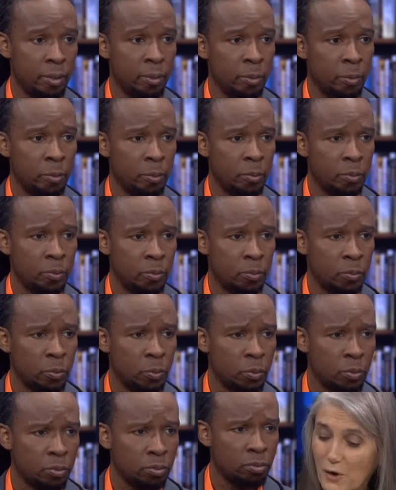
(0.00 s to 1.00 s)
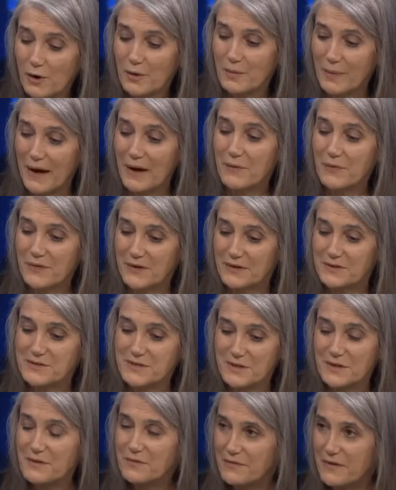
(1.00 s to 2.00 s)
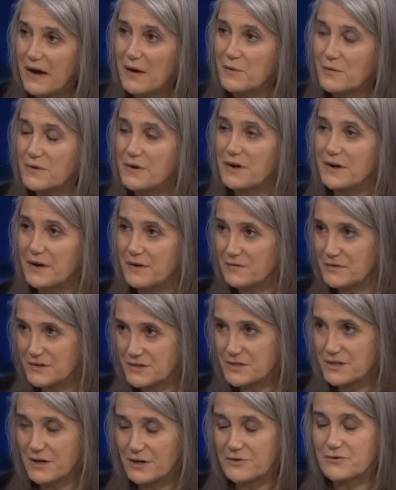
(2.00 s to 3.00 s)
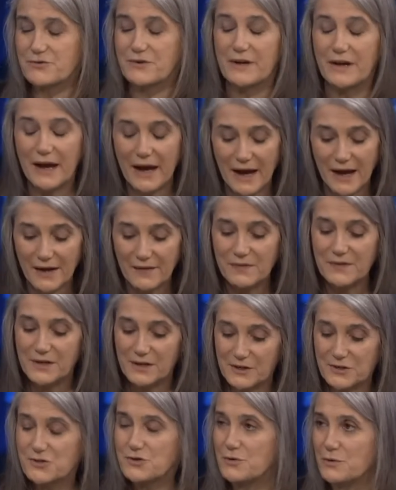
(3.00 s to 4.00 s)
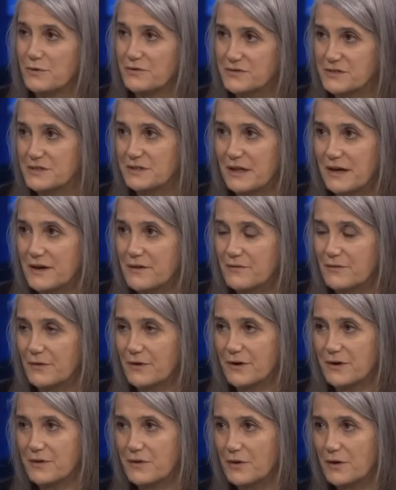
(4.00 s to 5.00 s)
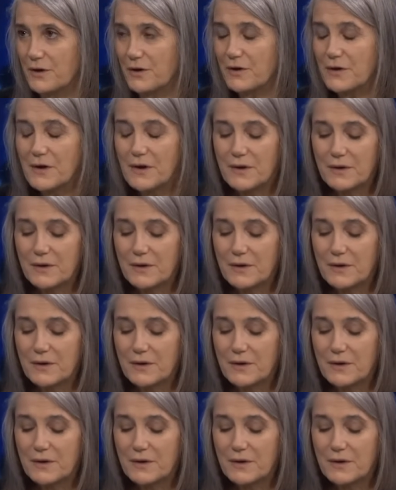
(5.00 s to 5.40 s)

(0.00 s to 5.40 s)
So talk more about this and the founding of this country and the issue of slavery, the